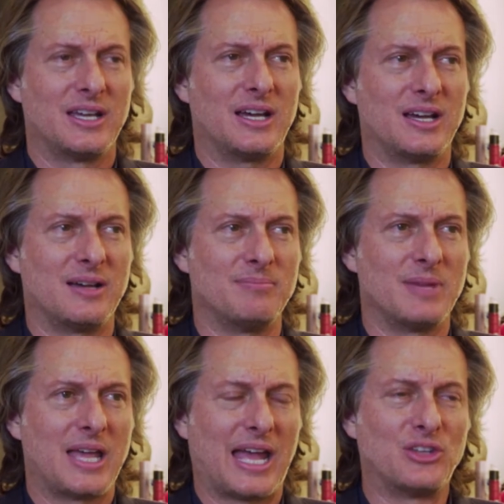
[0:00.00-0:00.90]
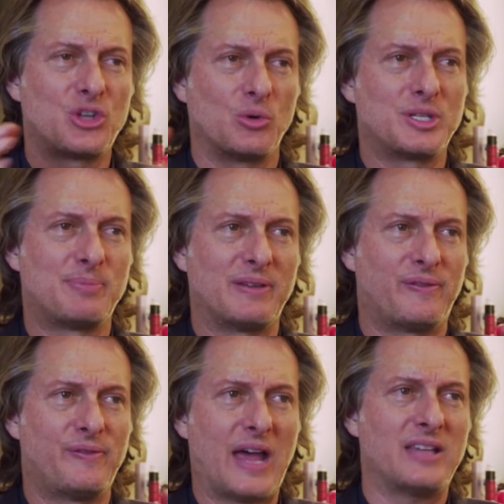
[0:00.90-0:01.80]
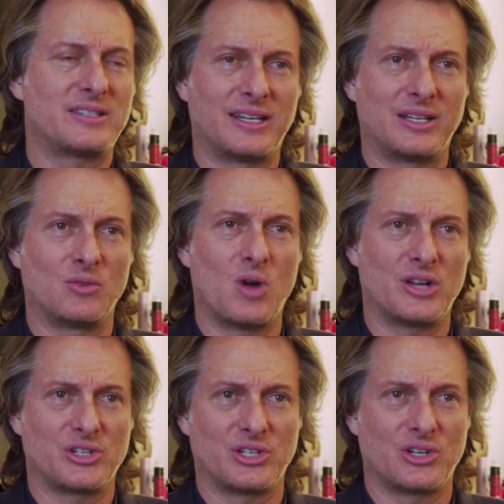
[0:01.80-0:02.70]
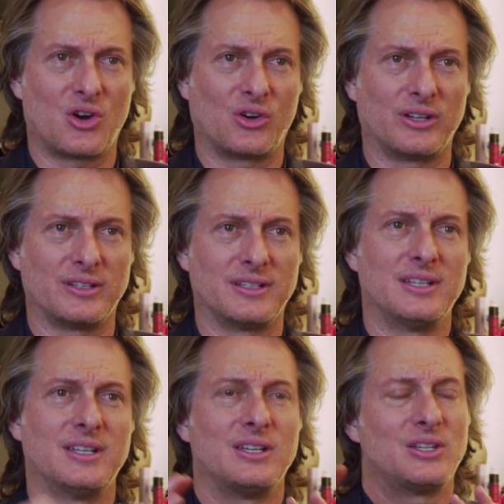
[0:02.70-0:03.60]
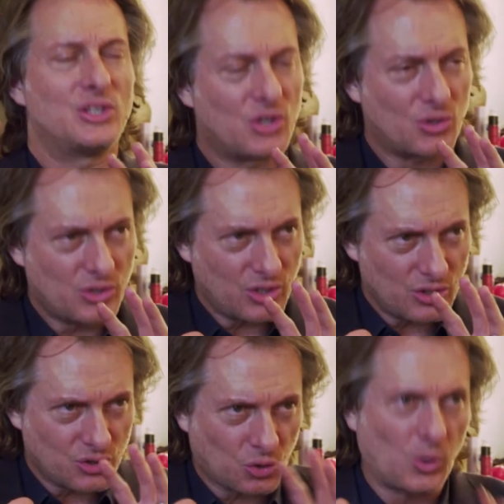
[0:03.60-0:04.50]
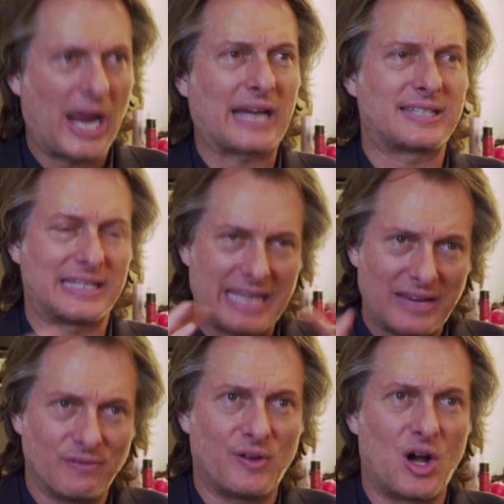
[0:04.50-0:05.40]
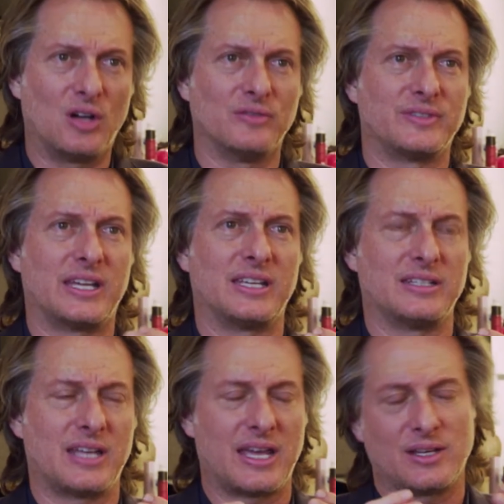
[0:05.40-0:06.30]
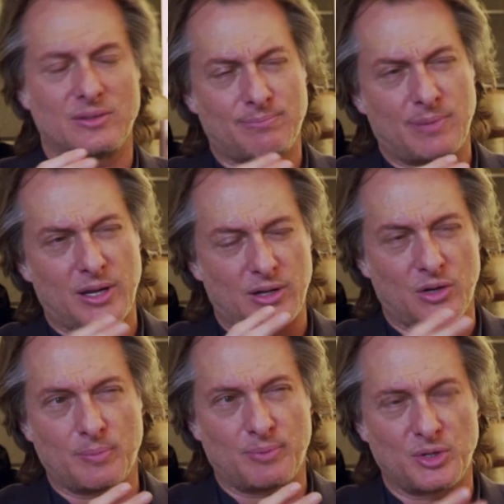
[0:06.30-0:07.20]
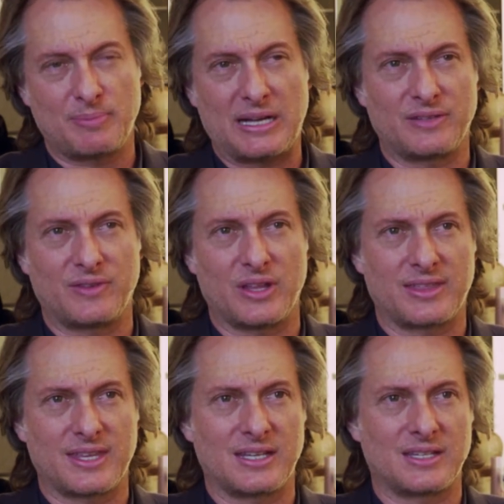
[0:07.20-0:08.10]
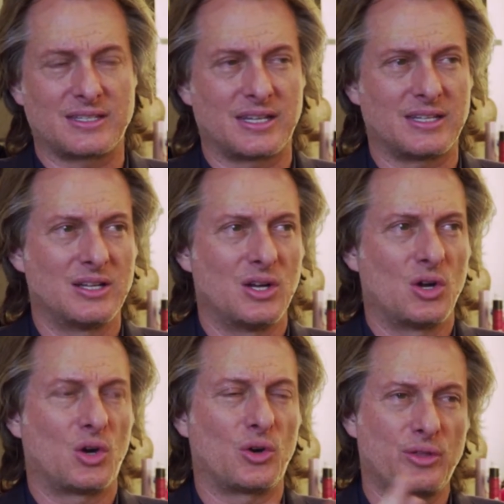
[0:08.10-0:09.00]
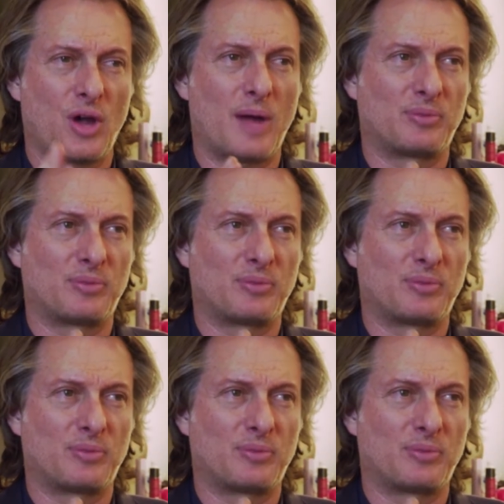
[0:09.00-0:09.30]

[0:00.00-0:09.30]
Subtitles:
And so it's been fascinating watching Karen, you know, direct and get involved and her perspective on things and her thought